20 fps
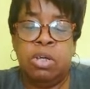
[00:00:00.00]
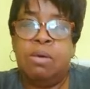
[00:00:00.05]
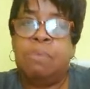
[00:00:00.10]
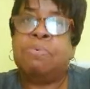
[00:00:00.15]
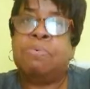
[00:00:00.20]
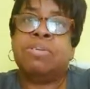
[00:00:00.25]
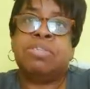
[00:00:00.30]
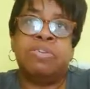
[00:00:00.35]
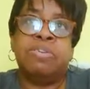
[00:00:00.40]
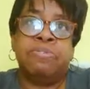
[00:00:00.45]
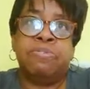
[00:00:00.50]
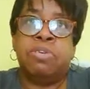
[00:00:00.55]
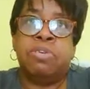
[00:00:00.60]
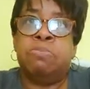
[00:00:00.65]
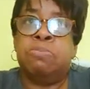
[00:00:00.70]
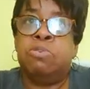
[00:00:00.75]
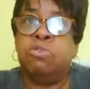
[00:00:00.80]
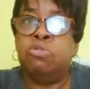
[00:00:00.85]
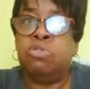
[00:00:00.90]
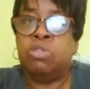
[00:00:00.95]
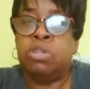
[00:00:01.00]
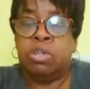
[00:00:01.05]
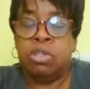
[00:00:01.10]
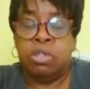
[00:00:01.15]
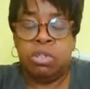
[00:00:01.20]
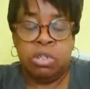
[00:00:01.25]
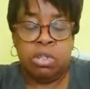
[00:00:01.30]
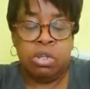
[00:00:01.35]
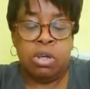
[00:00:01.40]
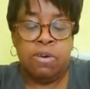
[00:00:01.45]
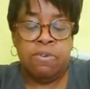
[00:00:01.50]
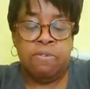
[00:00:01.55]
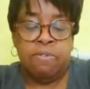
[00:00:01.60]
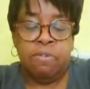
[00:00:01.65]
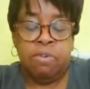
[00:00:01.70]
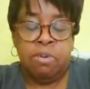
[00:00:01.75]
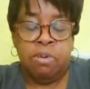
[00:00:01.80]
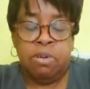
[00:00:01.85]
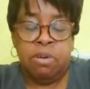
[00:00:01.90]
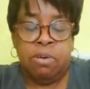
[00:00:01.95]
I mean, except for the music and stuff.
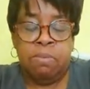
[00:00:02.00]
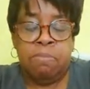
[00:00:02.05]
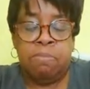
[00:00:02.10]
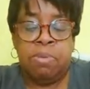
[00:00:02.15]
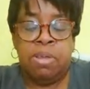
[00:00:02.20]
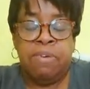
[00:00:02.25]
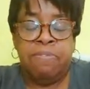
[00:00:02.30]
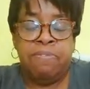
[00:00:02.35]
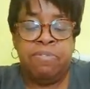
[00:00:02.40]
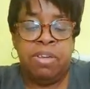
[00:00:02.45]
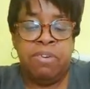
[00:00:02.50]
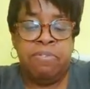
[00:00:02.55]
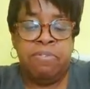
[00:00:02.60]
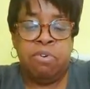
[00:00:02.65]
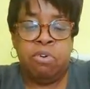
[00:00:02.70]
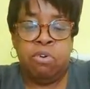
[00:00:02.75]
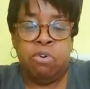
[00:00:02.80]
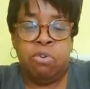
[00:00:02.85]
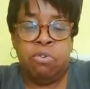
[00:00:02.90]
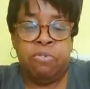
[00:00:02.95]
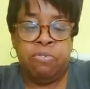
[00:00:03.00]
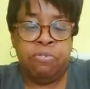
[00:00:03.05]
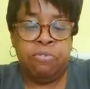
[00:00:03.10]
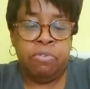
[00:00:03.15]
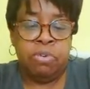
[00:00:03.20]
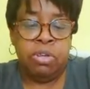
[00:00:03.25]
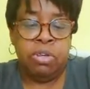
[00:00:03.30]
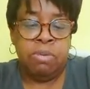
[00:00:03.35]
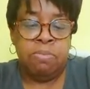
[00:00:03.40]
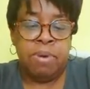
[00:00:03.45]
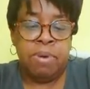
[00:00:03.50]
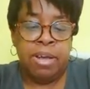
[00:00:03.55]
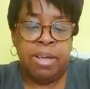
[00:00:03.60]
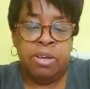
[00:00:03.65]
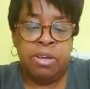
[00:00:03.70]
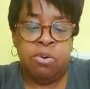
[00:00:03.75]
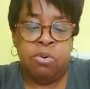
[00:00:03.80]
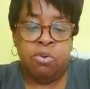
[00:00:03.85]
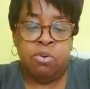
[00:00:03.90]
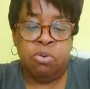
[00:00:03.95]
But I've never heard
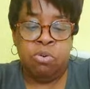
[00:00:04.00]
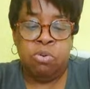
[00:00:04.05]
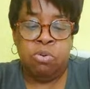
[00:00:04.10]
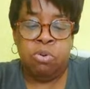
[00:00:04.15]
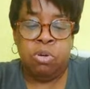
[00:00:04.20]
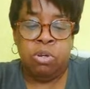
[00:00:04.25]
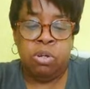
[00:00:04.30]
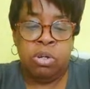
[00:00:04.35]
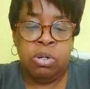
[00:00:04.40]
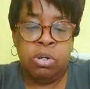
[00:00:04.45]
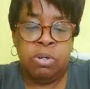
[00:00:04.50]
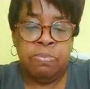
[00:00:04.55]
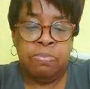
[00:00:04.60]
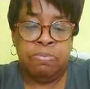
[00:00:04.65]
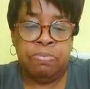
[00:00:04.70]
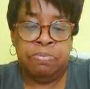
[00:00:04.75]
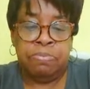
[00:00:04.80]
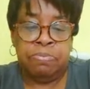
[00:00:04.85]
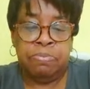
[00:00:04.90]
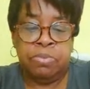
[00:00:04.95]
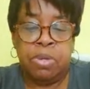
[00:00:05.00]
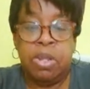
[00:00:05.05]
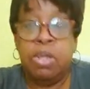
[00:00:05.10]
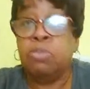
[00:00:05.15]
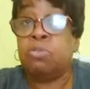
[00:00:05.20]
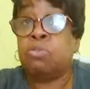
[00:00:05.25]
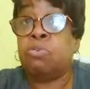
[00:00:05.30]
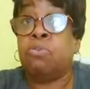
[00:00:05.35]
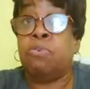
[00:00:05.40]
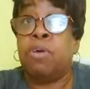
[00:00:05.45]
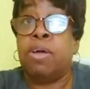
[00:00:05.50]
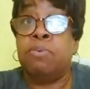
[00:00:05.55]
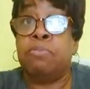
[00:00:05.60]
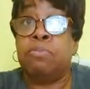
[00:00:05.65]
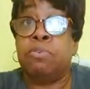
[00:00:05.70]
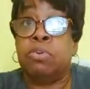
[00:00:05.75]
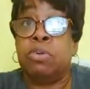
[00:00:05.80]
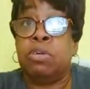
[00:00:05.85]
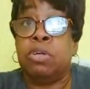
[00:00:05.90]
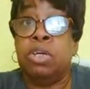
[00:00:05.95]
anybody on
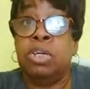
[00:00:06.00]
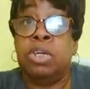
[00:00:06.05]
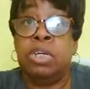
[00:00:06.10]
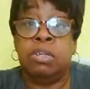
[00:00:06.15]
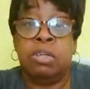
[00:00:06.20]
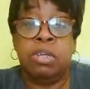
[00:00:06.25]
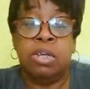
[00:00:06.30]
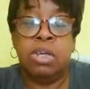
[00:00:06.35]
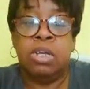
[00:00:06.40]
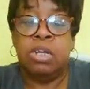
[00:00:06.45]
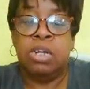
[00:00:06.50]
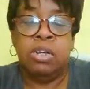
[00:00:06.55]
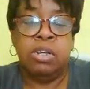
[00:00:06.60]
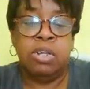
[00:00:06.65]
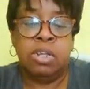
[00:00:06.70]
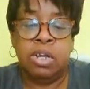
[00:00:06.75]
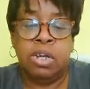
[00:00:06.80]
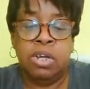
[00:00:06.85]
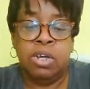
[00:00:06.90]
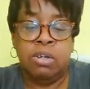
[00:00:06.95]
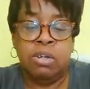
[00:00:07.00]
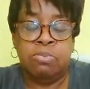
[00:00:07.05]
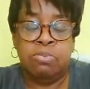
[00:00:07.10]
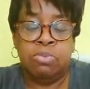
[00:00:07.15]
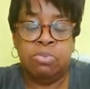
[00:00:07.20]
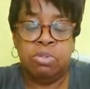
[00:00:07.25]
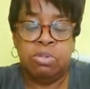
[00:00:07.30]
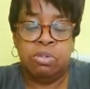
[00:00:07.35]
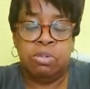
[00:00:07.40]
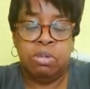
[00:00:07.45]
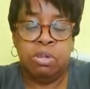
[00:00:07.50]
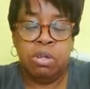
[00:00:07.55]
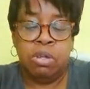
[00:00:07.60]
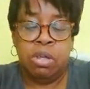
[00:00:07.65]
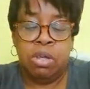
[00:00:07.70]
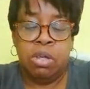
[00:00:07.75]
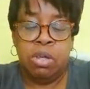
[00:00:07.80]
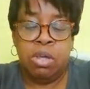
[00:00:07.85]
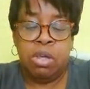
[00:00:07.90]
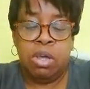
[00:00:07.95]
Instagram any other times.
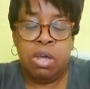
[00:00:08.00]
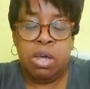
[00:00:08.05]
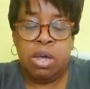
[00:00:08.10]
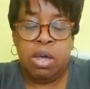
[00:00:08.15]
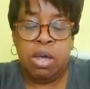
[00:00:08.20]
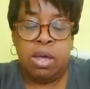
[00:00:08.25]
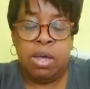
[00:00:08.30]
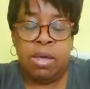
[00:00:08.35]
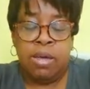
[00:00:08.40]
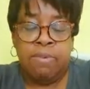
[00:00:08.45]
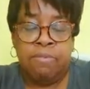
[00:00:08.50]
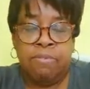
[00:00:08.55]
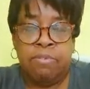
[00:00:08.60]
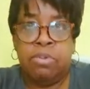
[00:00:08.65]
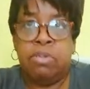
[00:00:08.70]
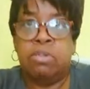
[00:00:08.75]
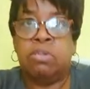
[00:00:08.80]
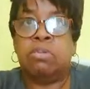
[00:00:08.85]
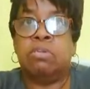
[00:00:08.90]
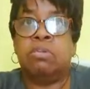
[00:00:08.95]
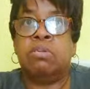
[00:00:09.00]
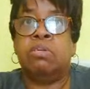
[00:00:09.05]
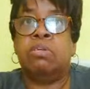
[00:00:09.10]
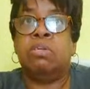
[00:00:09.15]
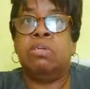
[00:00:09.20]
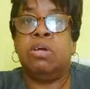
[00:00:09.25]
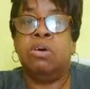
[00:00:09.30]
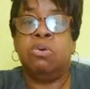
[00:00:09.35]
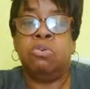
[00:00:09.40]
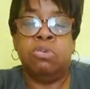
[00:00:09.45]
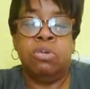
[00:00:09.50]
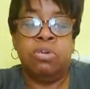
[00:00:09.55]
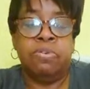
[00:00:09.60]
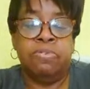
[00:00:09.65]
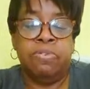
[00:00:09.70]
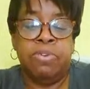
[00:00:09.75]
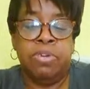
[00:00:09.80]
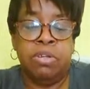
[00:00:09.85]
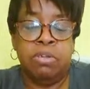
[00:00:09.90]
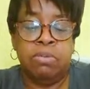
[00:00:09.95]
I haven't known
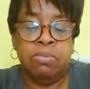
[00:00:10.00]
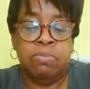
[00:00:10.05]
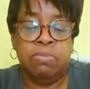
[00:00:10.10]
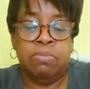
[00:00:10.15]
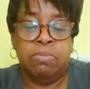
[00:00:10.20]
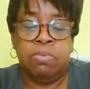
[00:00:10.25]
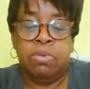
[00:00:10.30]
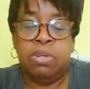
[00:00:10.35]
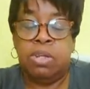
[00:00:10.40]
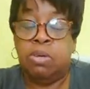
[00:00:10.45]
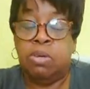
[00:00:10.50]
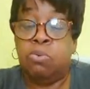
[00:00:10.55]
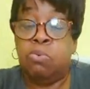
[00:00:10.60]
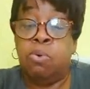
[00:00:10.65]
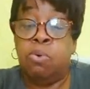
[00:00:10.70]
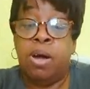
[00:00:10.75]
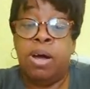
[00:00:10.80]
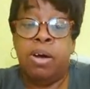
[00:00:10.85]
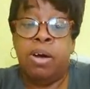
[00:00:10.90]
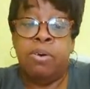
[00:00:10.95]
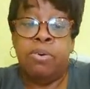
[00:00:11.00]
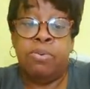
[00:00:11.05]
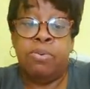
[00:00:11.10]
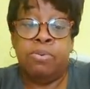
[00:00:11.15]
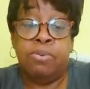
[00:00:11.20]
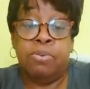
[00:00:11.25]
of it. Like, wow.